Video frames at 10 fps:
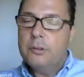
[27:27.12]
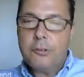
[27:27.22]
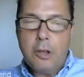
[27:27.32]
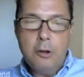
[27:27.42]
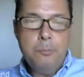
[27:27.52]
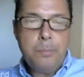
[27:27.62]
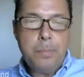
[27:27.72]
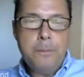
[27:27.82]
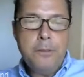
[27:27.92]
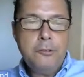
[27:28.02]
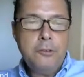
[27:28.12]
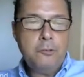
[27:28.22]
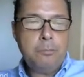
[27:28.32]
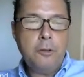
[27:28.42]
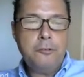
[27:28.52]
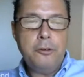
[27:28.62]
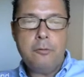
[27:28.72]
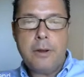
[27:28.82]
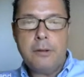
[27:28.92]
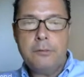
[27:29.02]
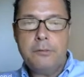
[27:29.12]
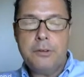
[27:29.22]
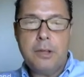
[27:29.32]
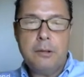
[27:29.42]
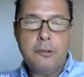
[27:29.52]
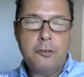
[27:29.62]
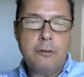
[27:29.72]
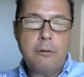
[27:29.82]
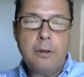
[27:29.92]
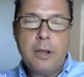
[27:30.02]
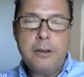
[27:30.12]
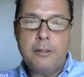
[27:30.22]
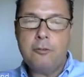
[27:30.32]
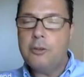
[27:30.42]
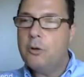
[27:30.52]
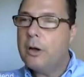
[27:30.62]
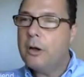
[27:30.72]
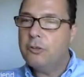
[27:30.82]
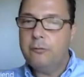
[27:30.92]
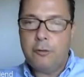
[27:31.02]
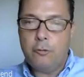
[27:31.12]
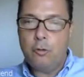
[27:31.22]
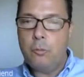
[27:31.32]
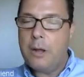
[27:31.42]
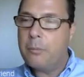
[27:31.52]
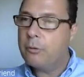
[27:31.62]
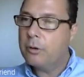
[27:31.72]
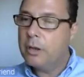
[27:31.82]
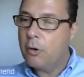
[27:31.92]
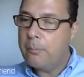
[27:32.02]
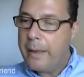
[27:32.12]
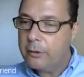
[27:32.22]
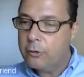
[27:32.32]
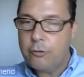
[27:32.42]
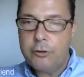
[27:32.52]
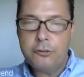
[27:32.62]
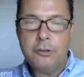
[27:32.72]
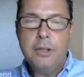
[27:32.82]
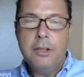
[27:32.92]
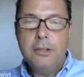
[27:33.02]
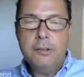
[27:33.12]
So this is plotted around a zero line, and there's no artificial upper and lower boundaries.